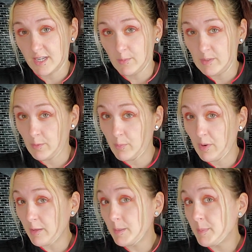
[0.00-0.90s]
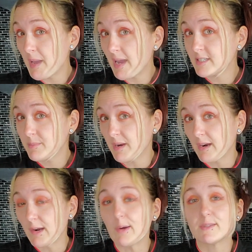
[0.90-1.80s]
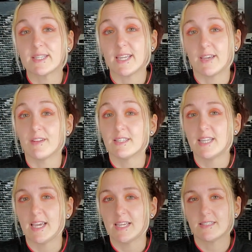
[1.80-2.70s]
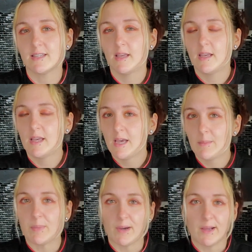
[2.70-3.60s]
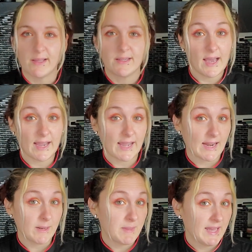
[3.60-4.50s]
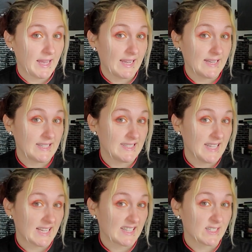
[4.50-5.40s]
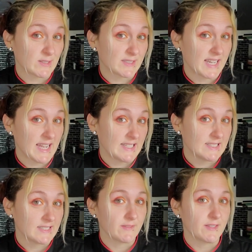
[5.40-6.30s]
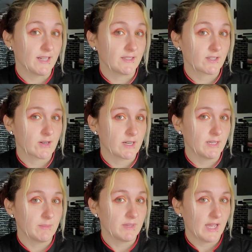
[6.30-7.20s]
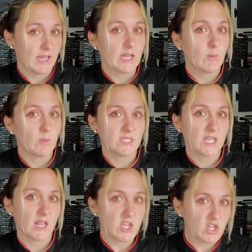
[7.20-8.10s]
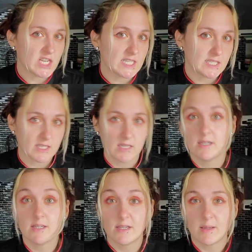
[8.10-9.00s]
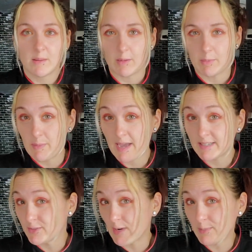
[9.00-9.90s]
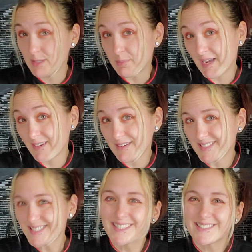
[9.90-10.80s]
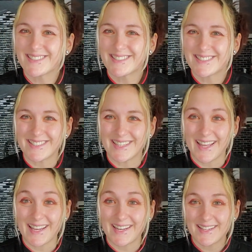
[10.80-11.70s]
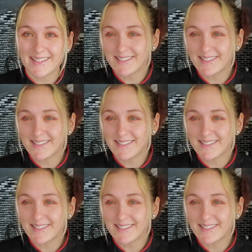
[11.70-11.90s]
and we will probably be back tomorrow to give it a taste. But I gotta admit, I did take a little taste of the ice cream and it was delicious. I'll be back to try it with the pie crust. See you then.